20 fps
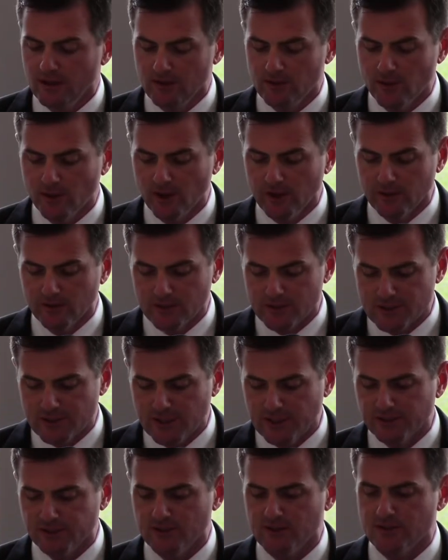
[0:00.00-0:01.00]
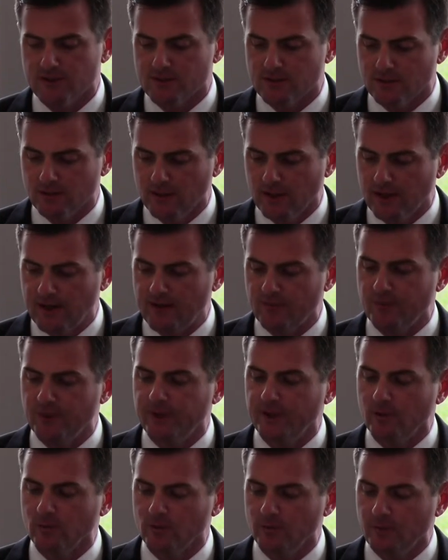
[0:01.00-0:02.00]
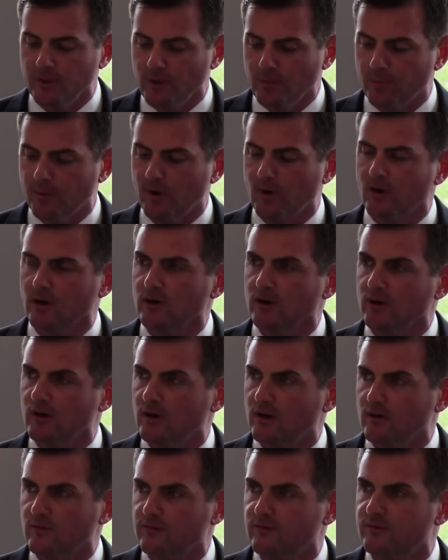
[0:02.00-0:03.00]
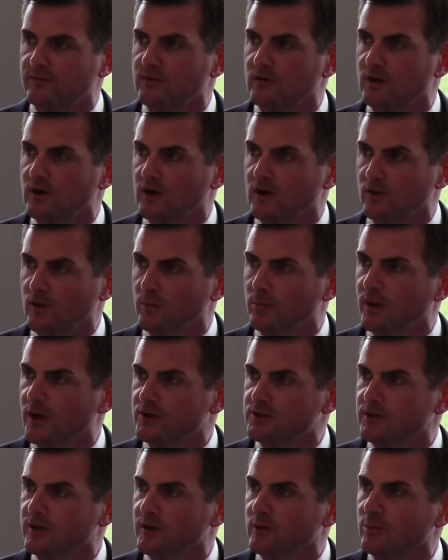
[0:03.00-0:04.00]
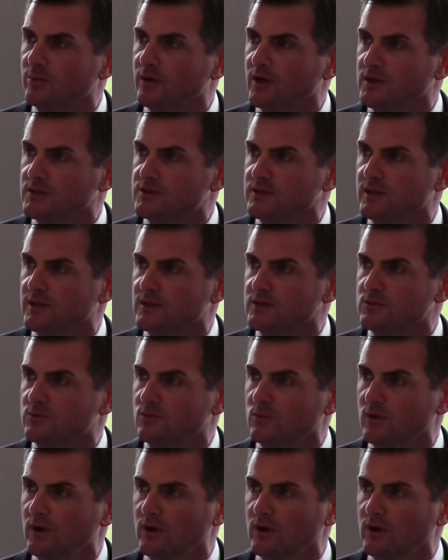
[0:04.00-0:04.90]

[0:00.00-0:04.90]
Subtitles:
During the sessions that I've been able to be a part of the budgeting process,